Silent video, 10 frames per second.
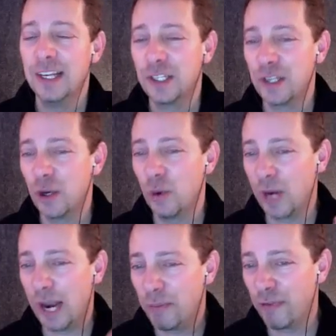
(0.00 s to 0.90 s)
So
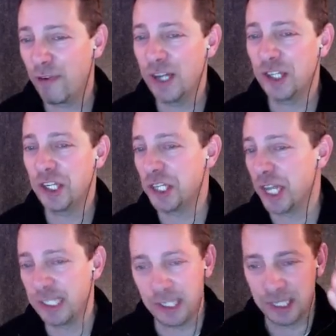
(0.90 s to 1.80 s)
what I prefer to
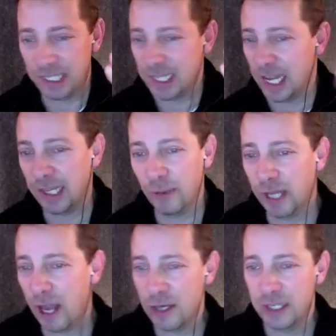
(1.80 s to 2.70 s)
suggest is exactly what
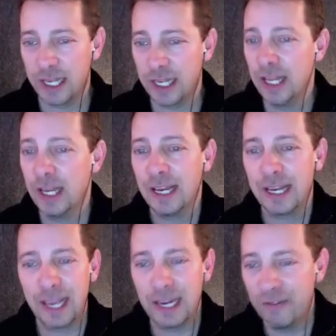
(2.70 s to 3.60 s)
Lars said.
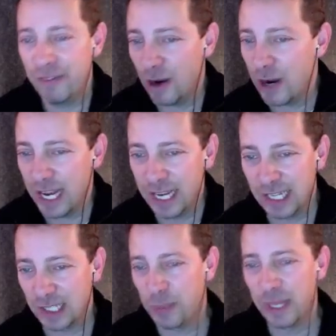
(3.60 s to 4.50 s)
Get a very
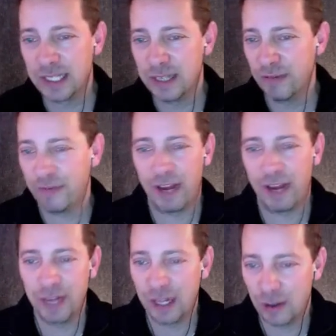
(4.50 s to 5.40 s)
inexpensive
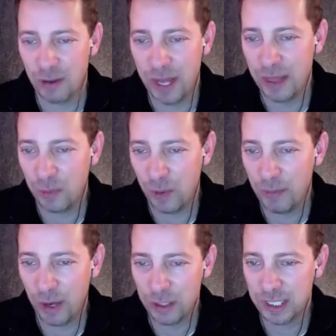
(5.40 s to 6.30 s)
$5 a month
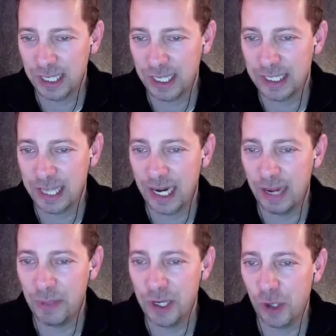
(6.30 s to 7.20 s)
web hosting
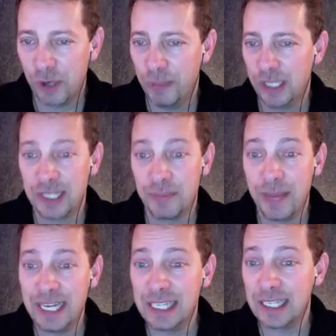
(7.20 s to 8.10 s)
setup, and you can build as
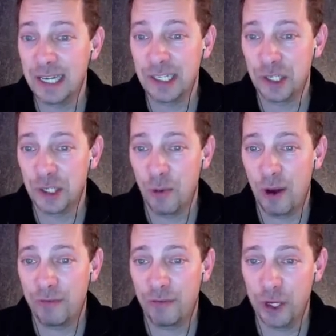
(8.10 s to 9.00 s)
many sites as you
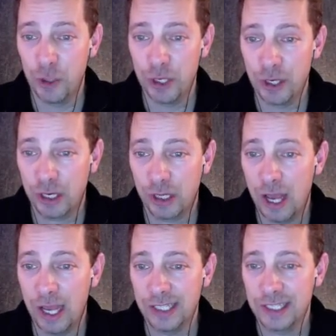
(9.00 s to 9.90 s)
want for you and your
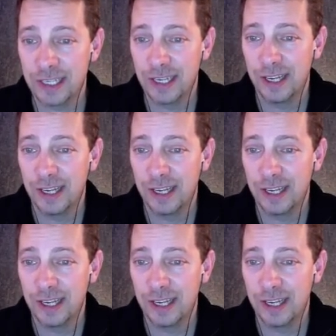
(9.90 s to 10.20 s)
clients